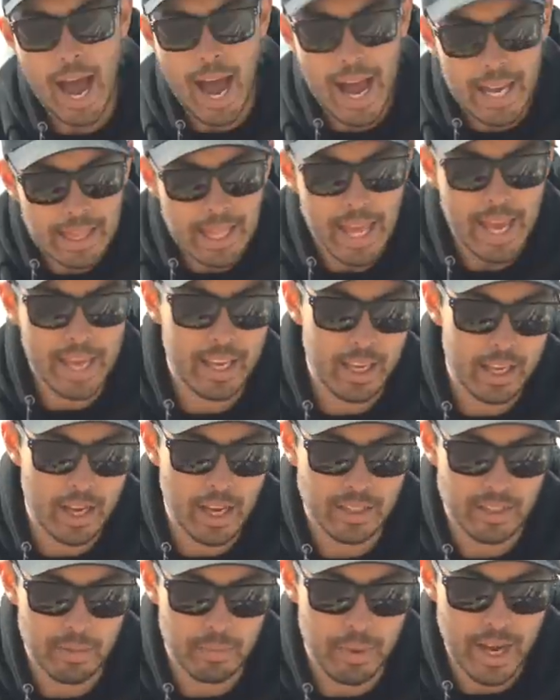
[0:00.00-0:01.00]
I like
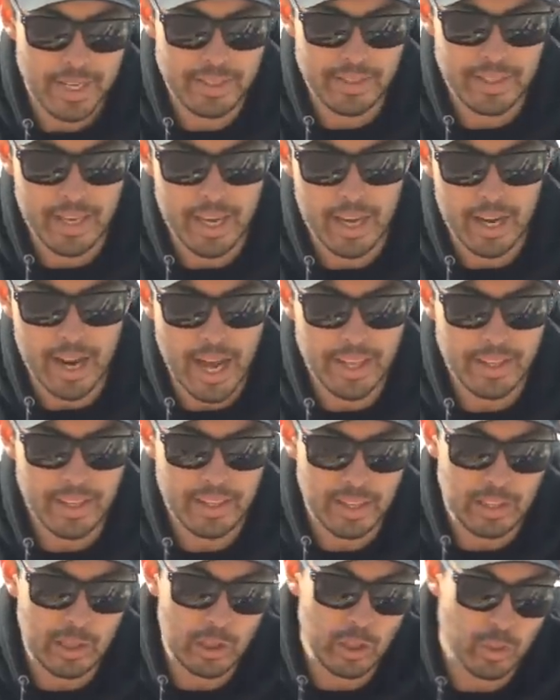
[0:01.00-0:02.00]
customizing it. I
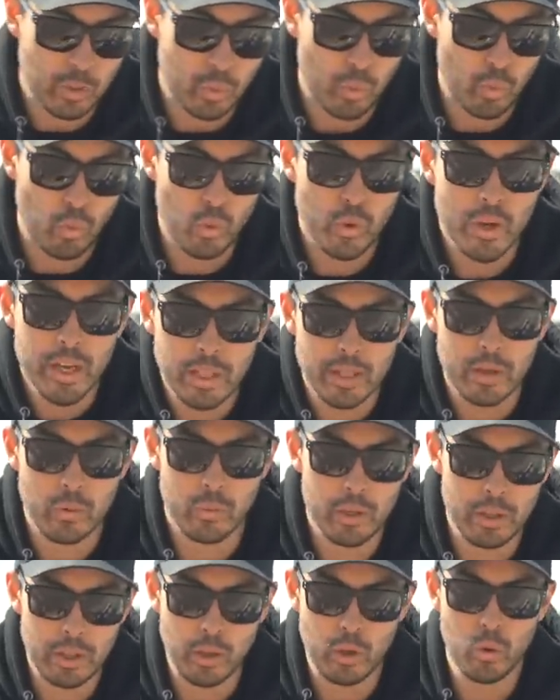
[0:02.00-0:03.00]
think that it looks really,
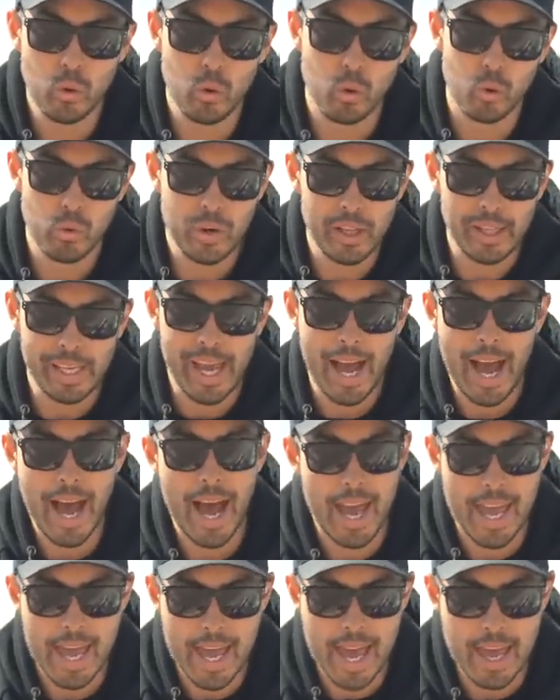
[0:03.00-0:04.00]
really cool, really
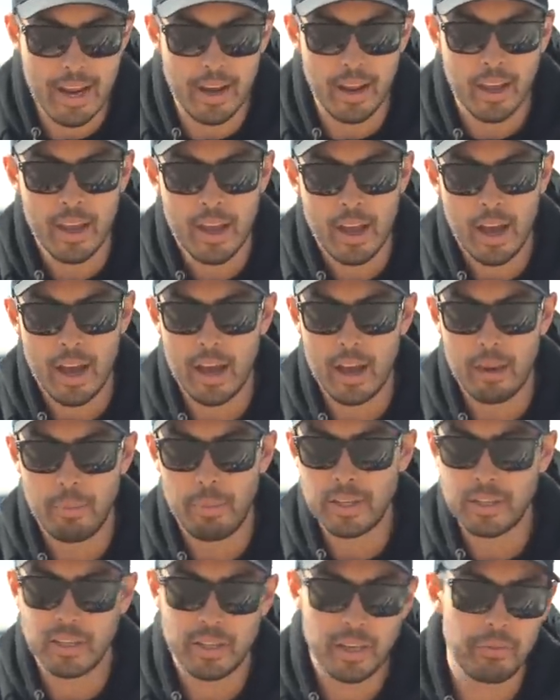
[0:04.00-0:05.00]
high-end, uh, a
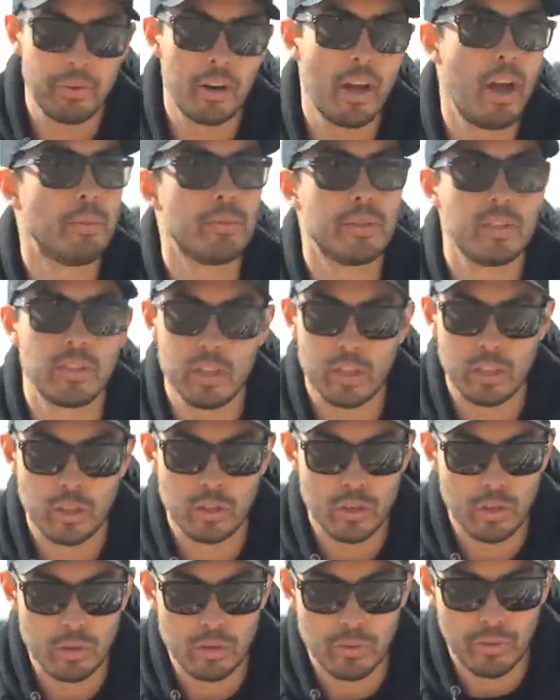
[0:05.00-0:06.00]
bunch of different options you can
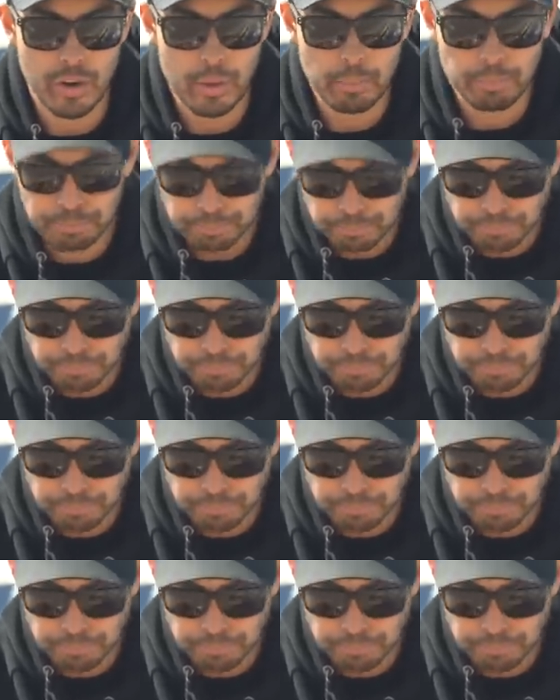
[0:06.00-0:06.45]
choose from.